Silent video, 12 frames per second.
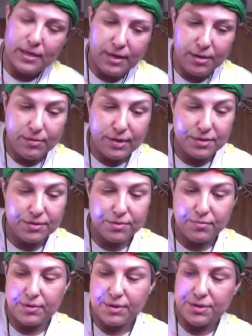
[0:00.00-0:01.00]
anyway, so
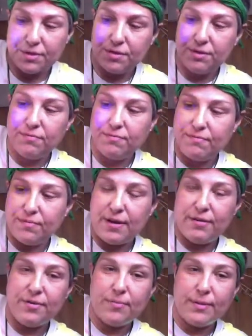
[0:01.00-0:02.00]
once you you
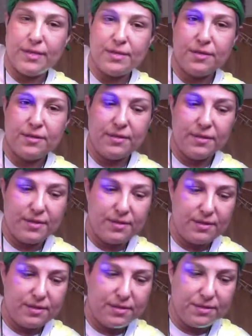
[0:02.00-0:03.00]
have your masculine that
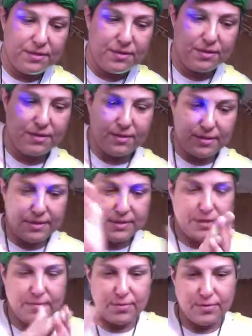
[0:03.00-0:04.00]
is you know has
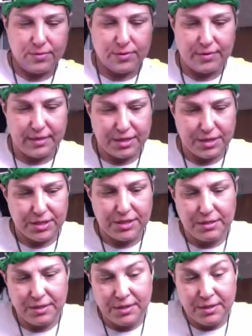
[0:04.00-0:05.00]
to come to ruin all that shit,
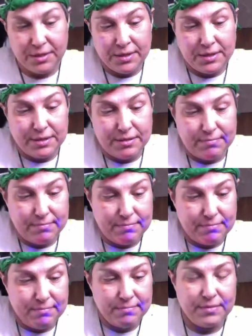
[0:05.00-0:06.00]
um,
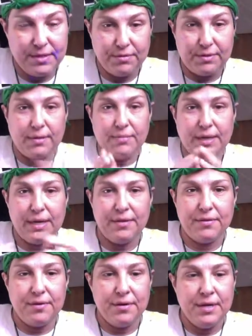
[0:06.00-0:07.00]
then you come
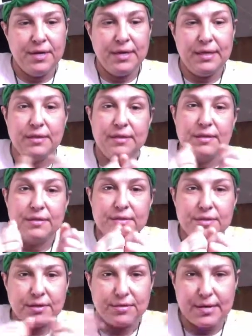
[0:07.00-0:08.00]
together and then it's
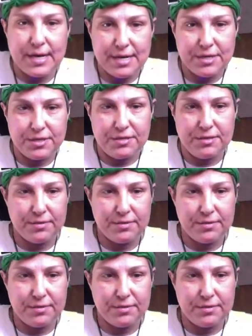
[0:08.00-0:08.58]
the creation.